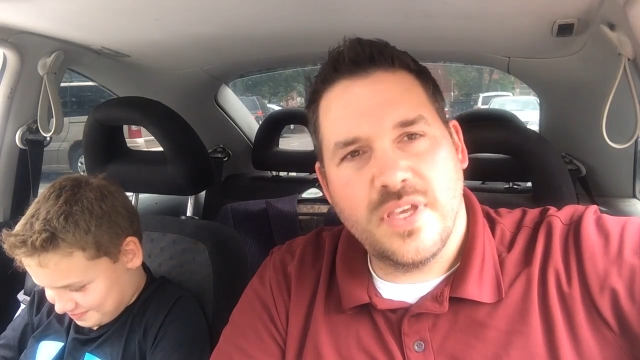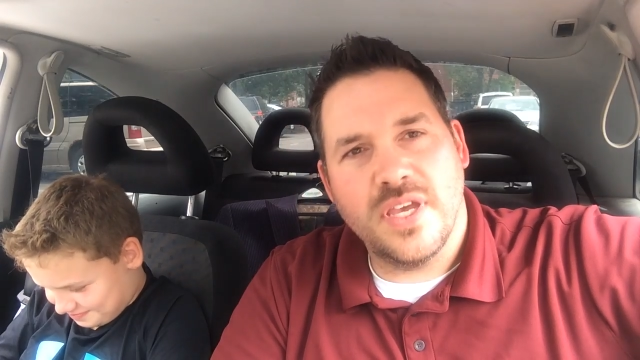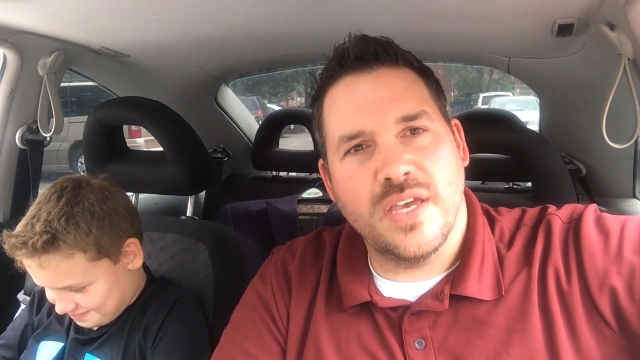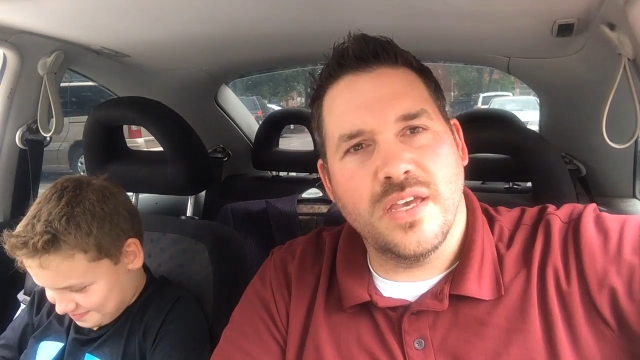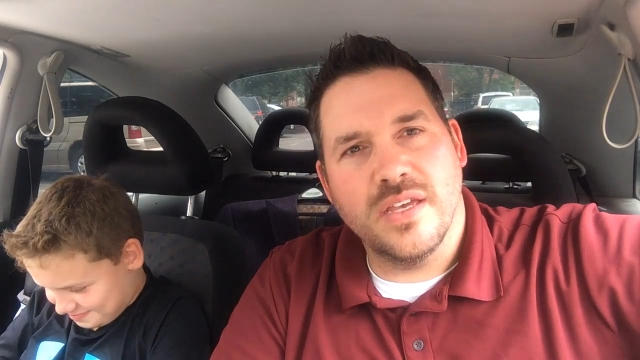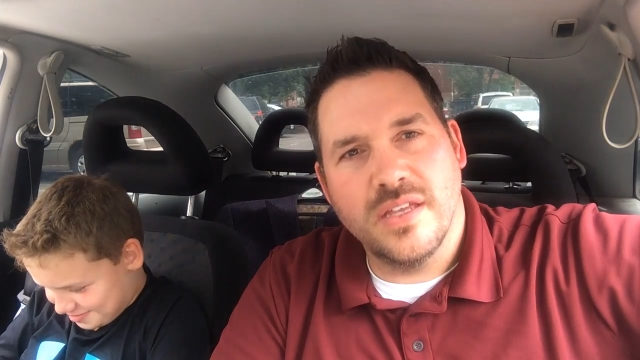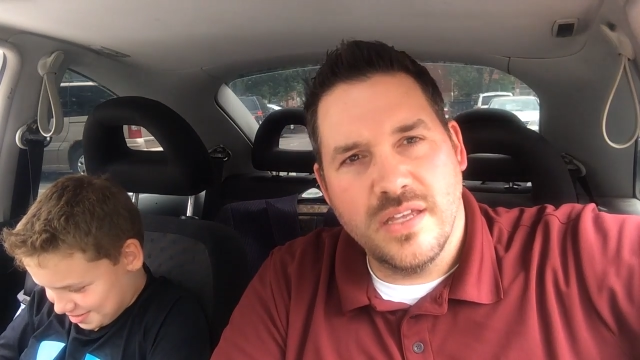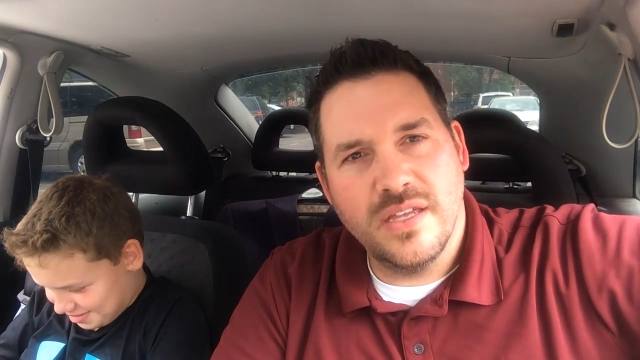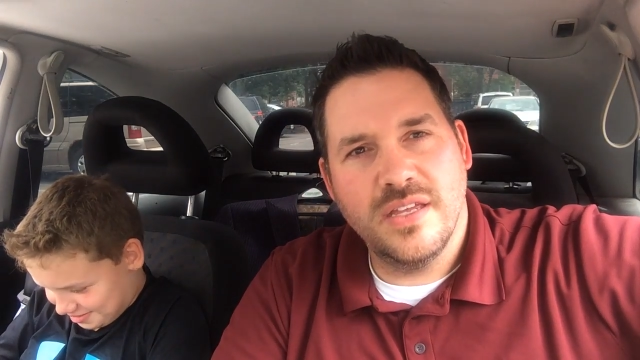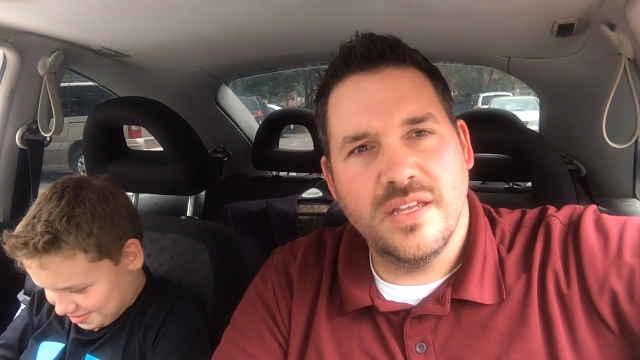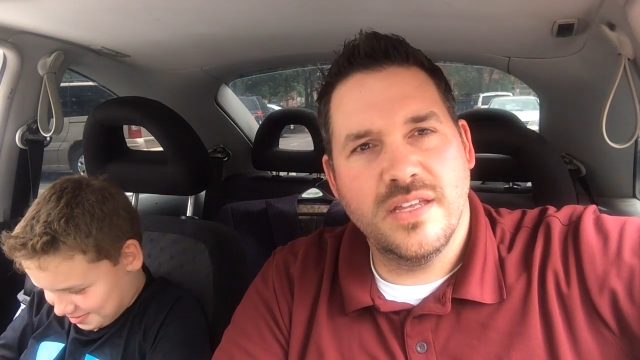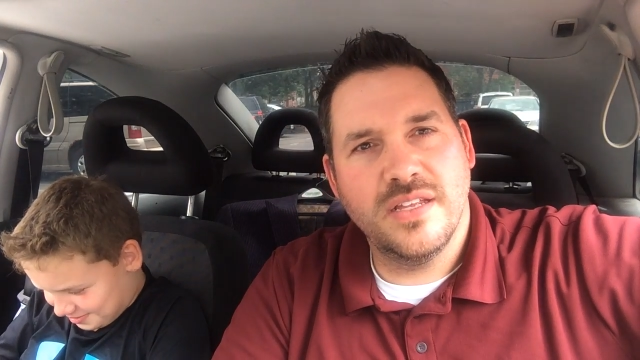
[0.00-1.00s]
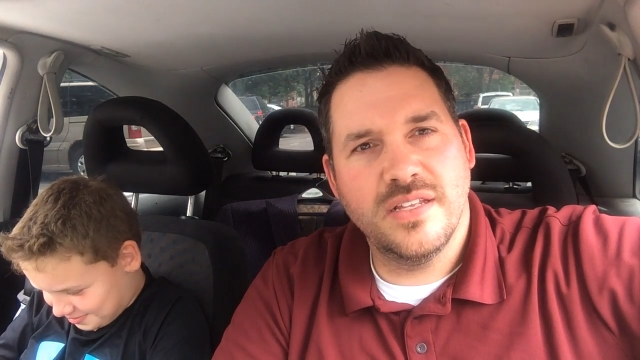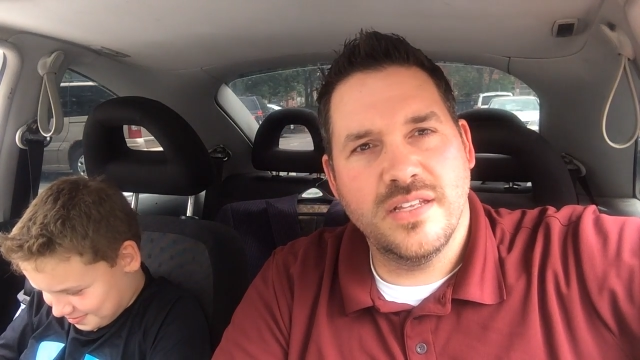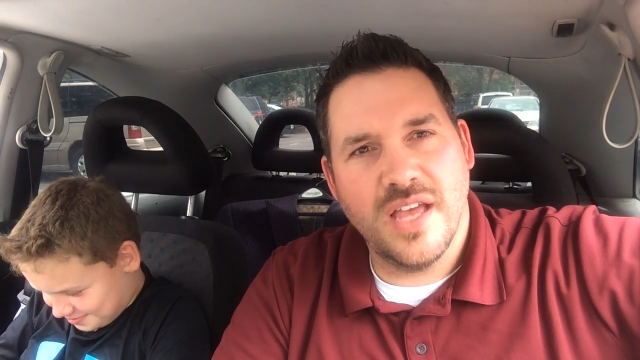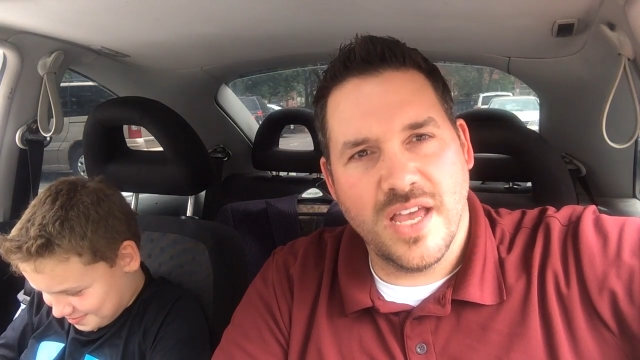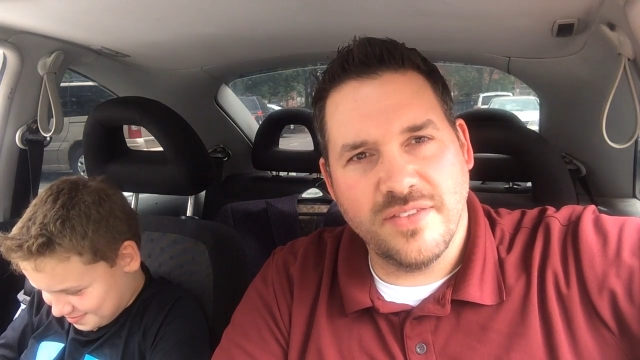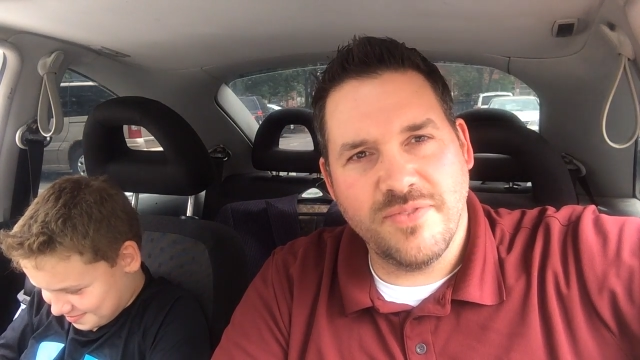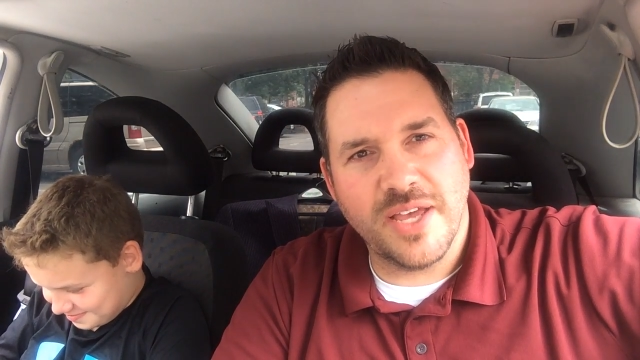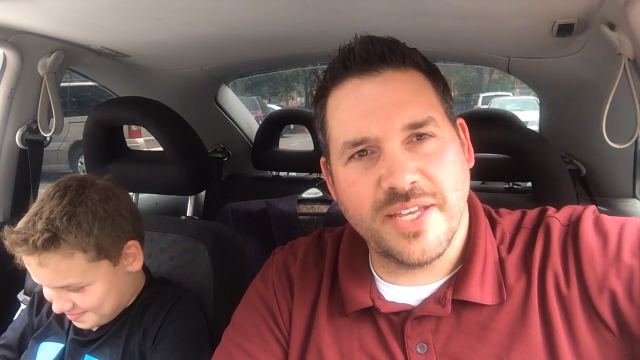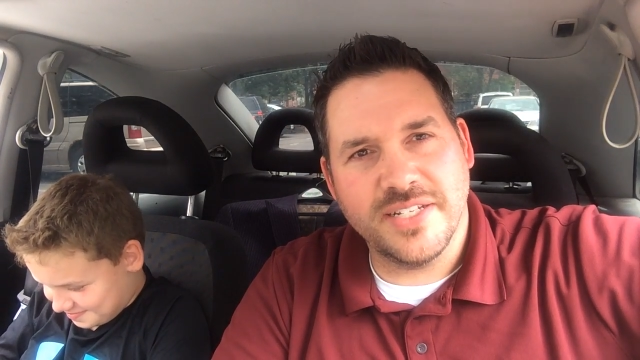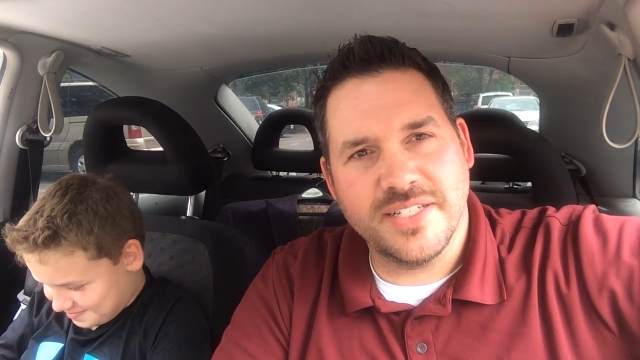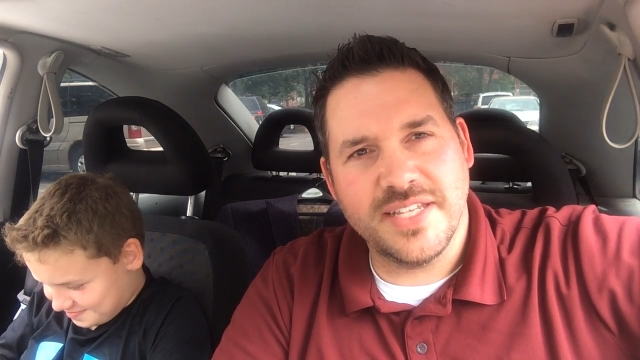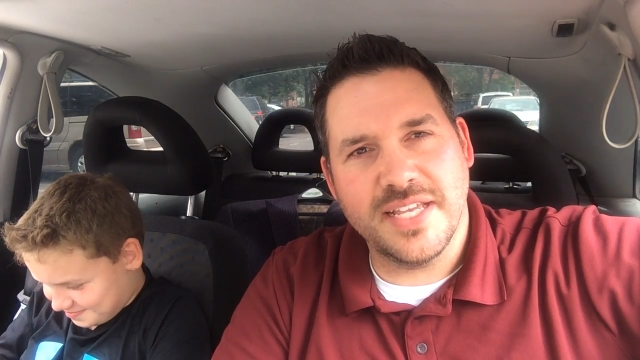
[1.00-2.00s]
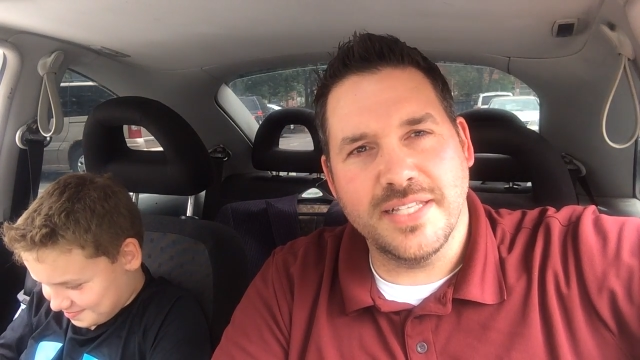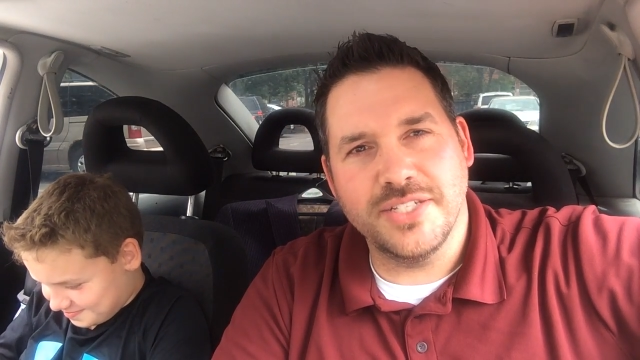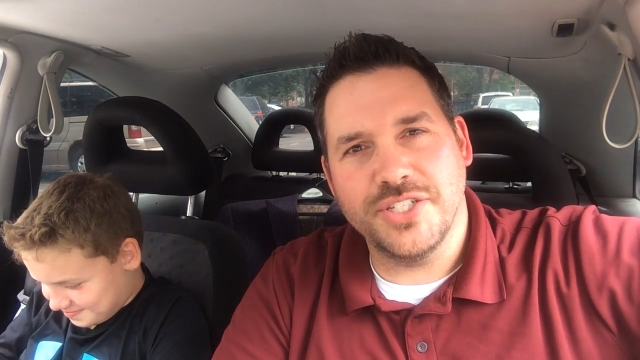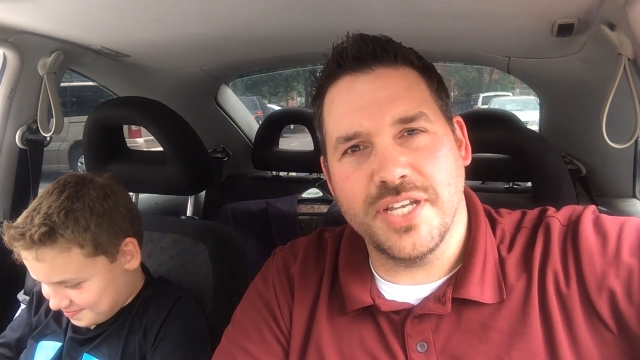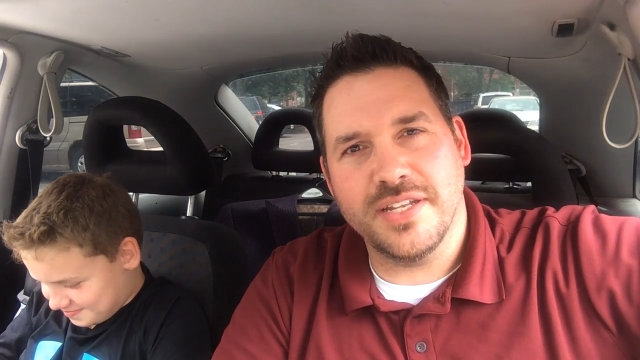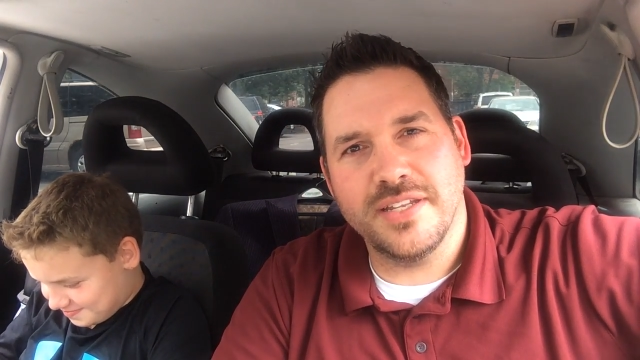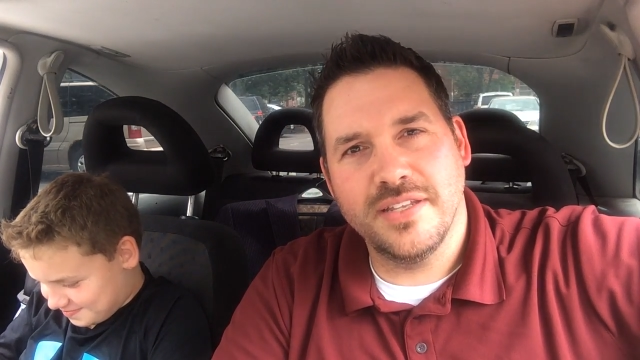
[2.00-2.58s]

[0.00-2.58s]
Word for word: Okay, I am not going to say legit.